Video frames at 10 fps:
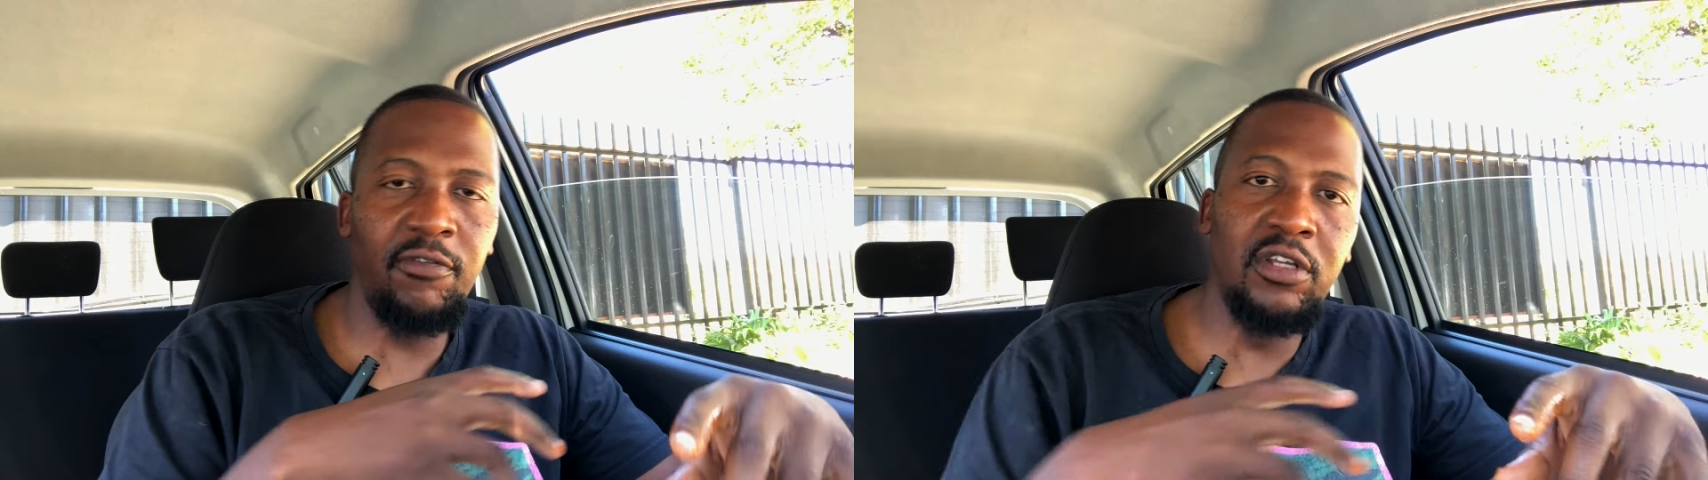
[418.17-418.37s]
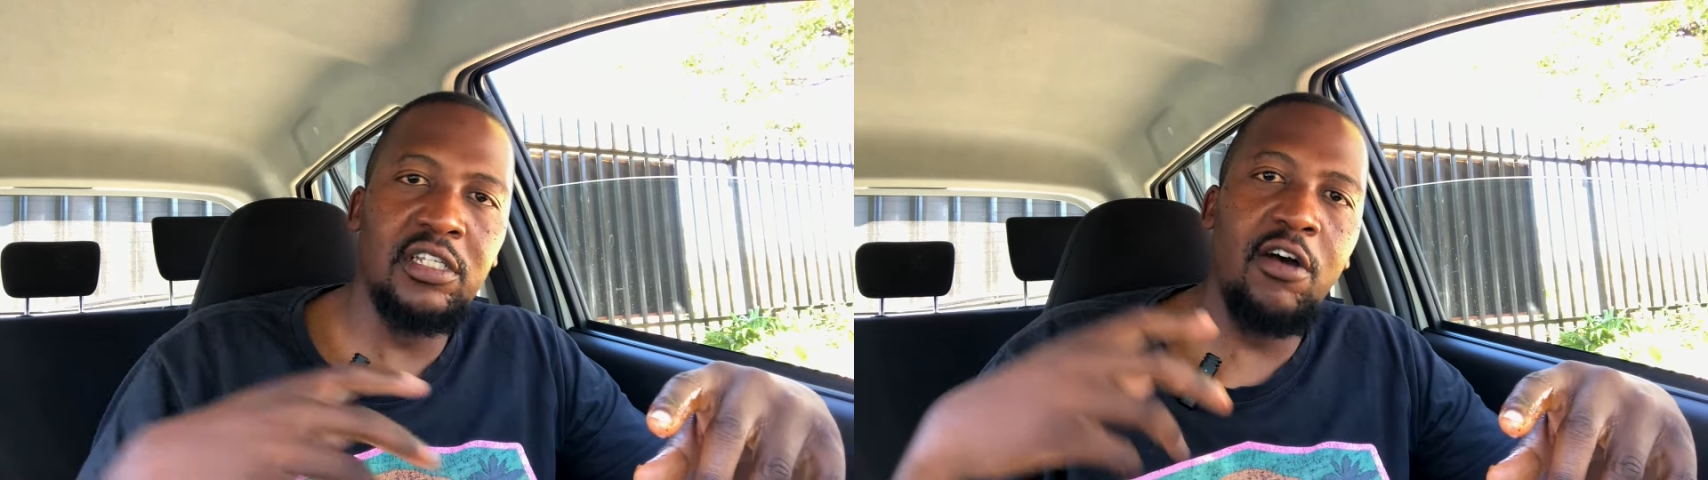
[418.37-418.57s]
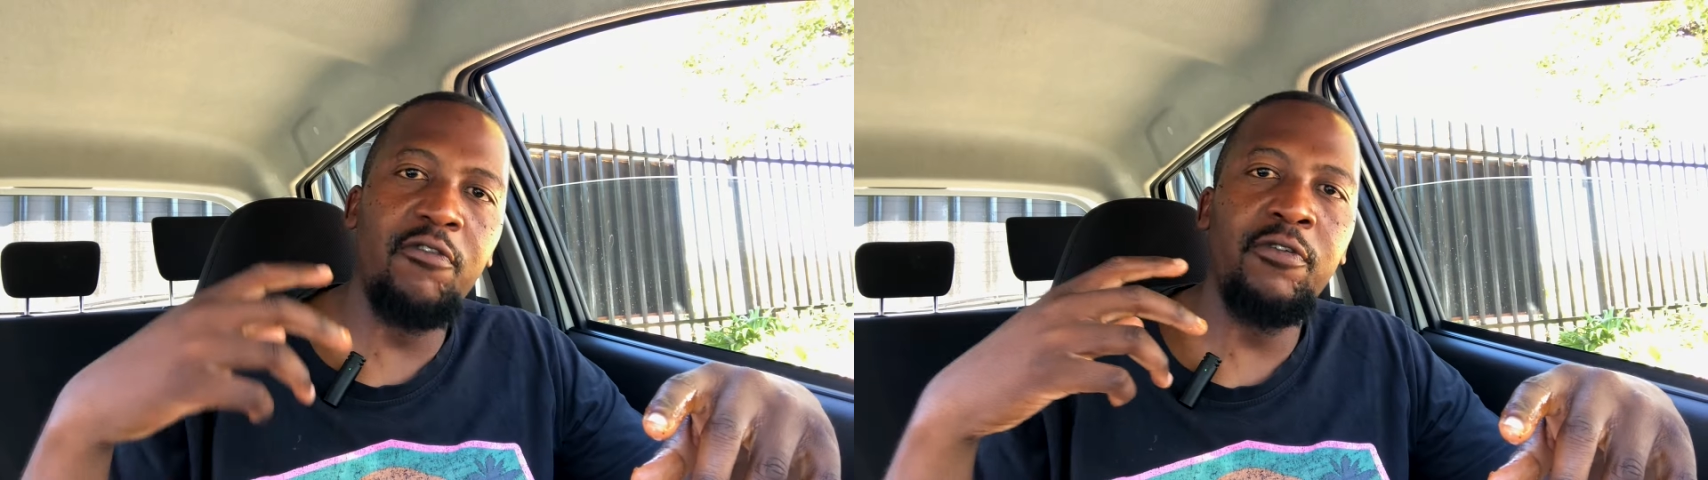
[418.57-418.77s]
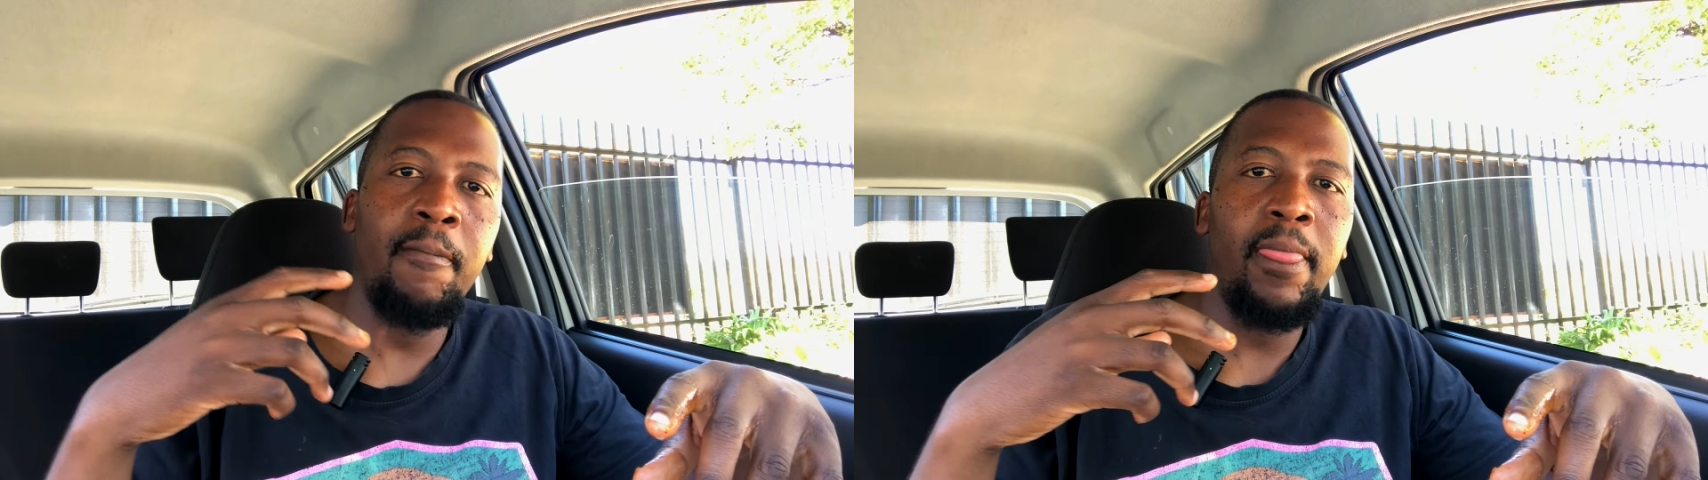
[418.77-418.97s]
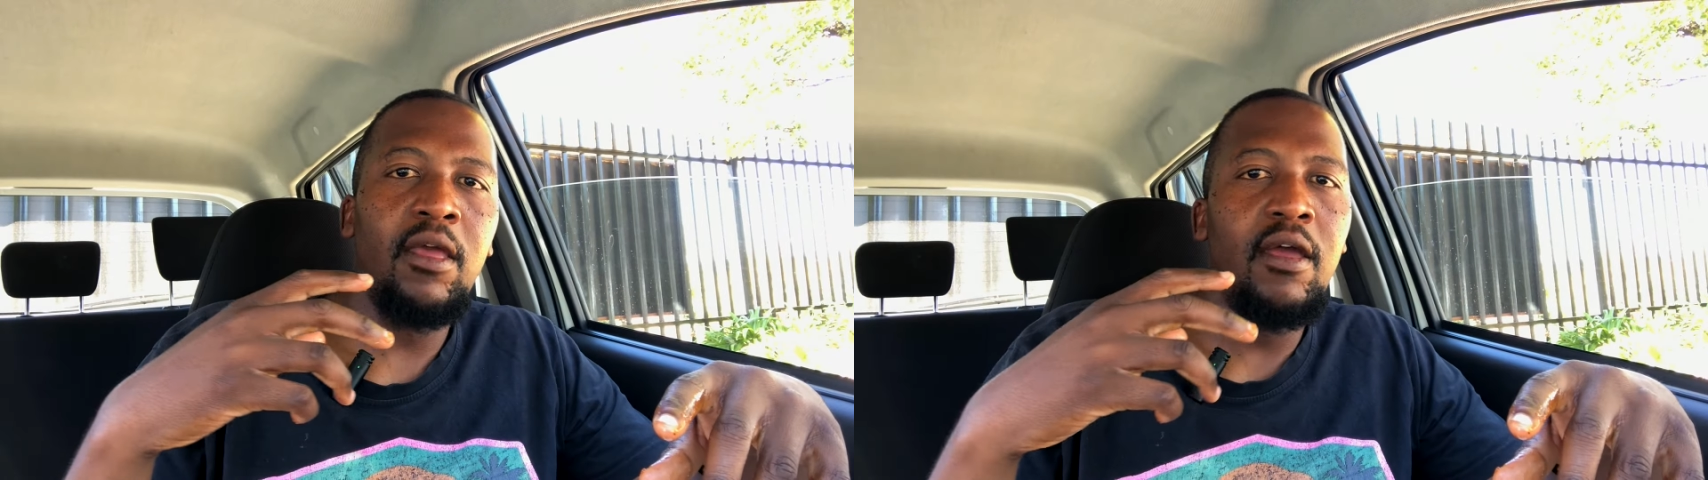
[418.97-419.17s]
for yourself.
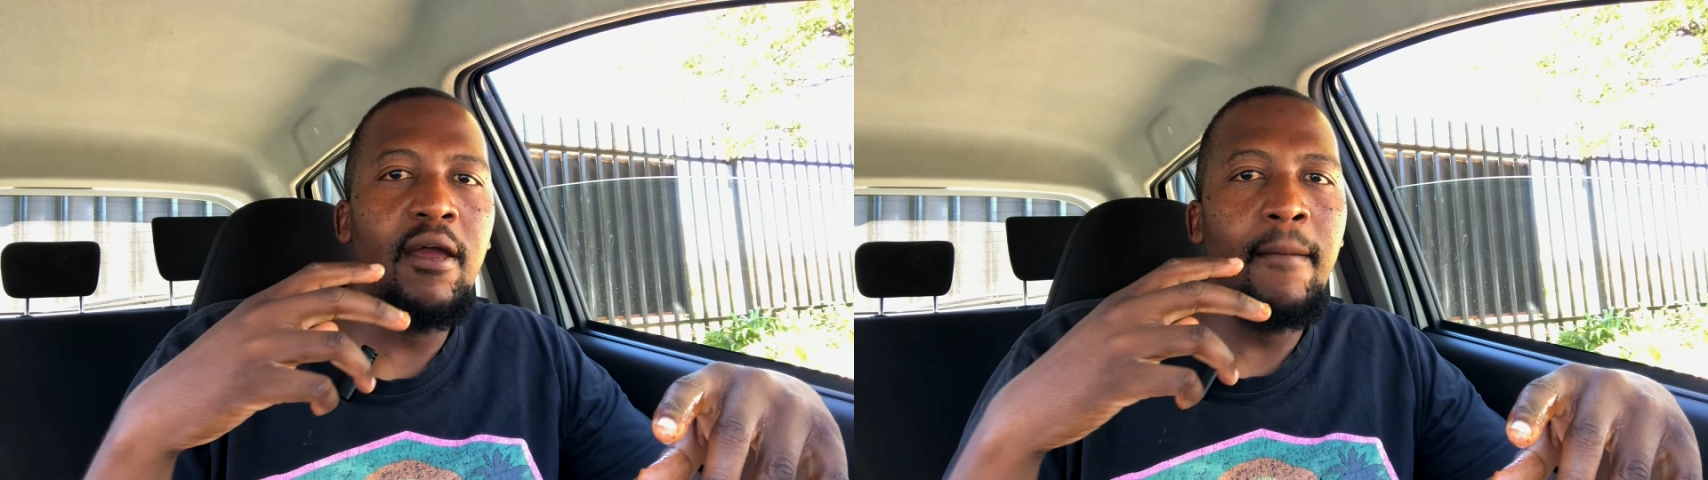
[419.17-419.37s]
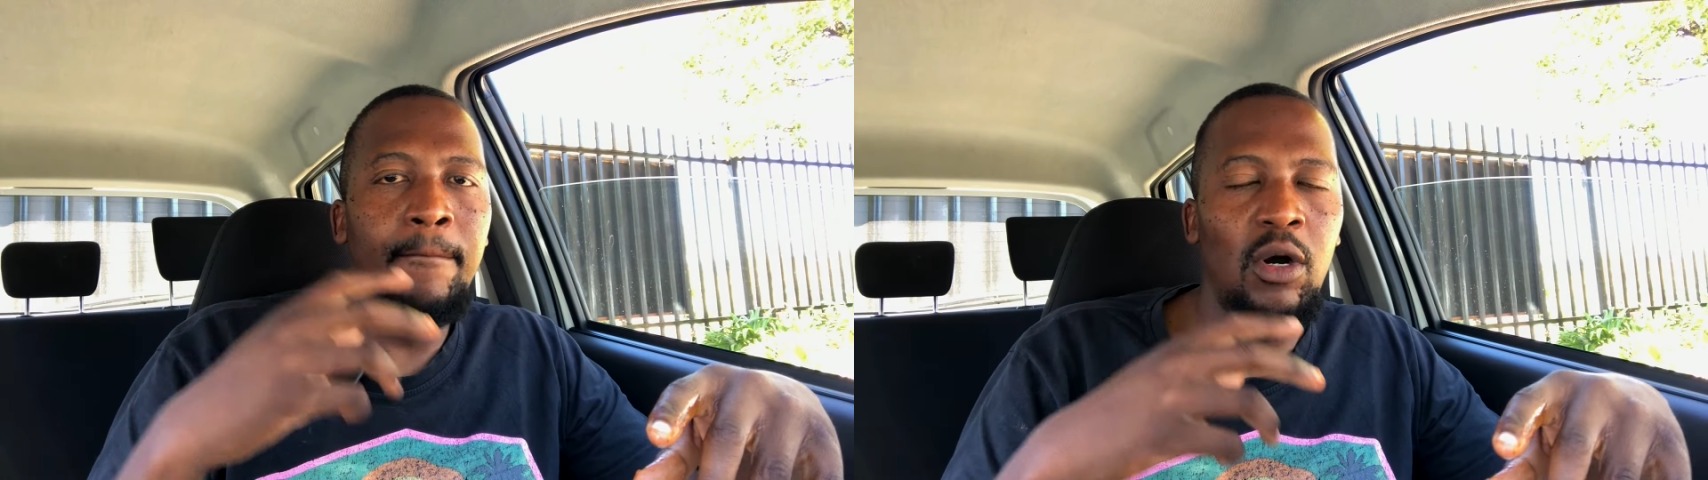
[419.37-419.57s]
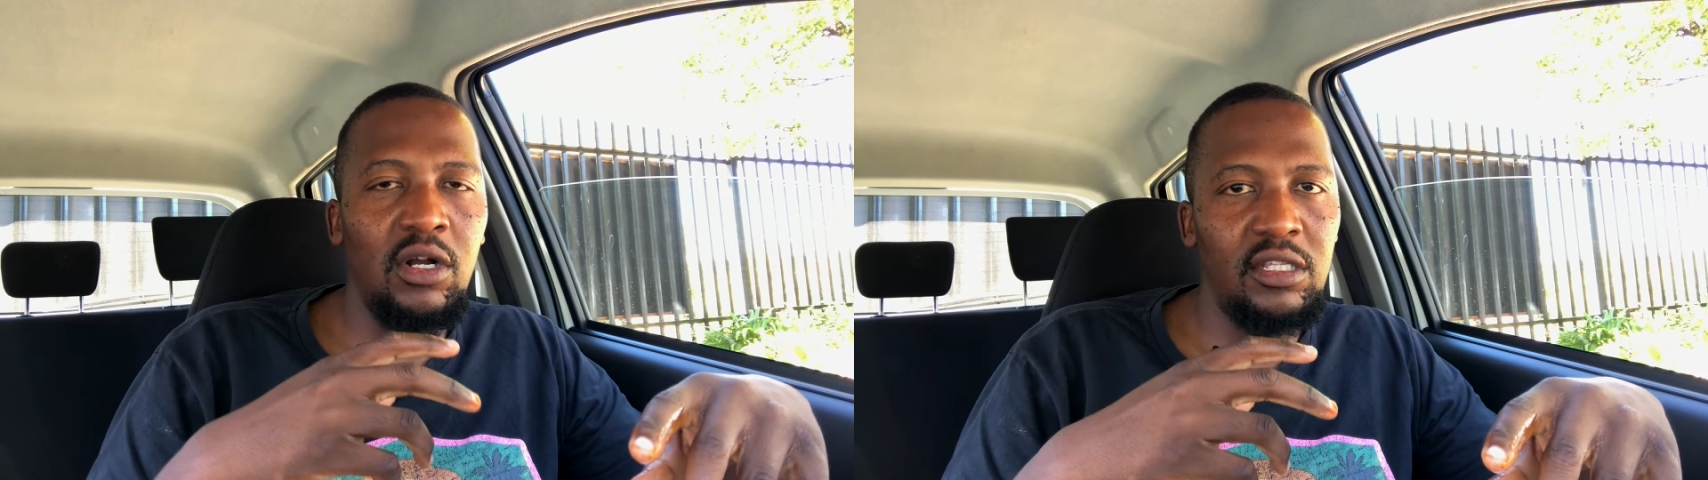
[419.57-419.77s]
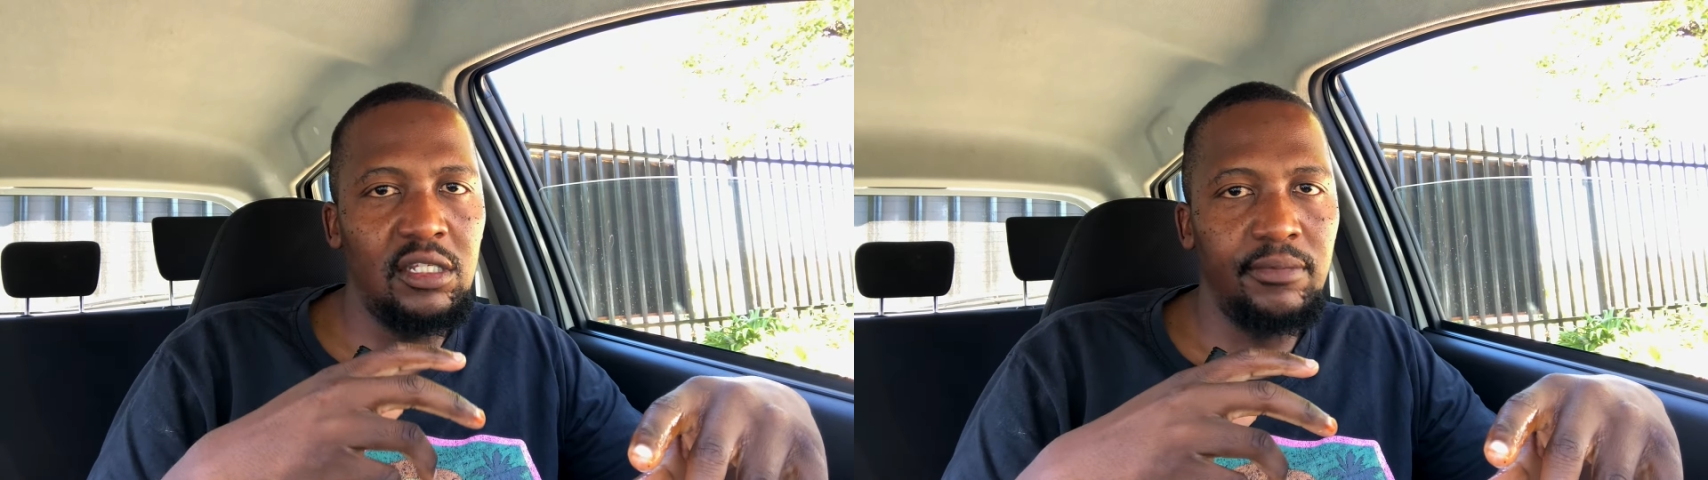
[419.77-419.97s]
But